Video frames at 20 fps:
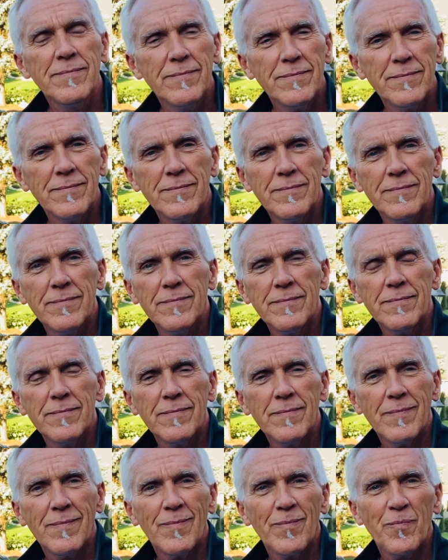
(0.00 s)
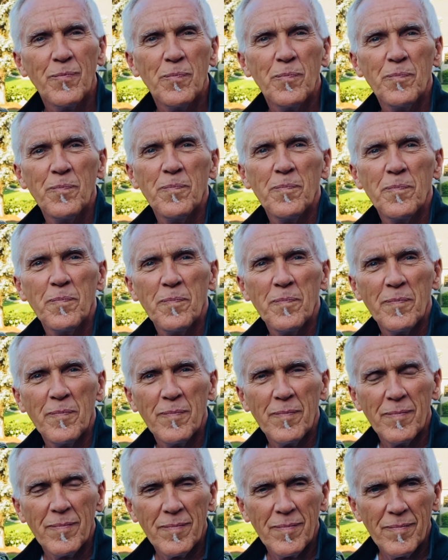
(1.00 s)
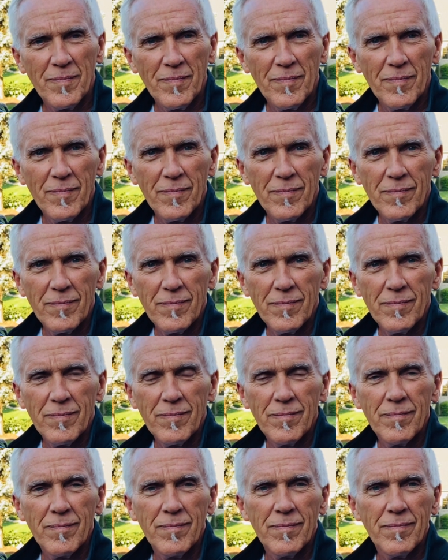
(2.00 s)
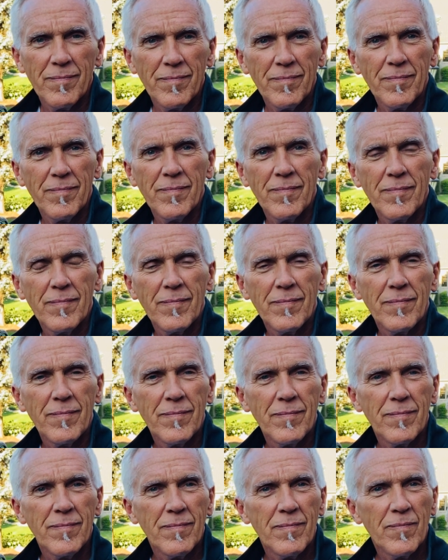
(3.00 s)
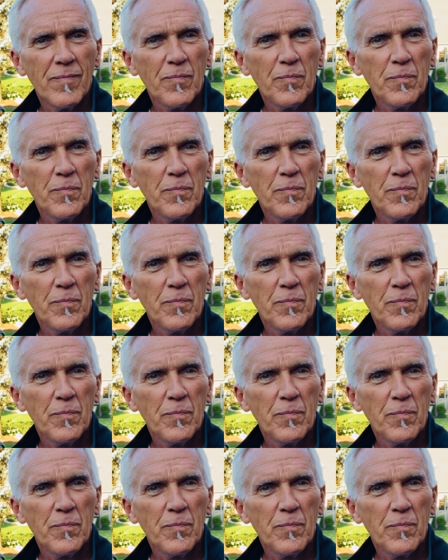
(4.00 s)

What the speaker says: (silent)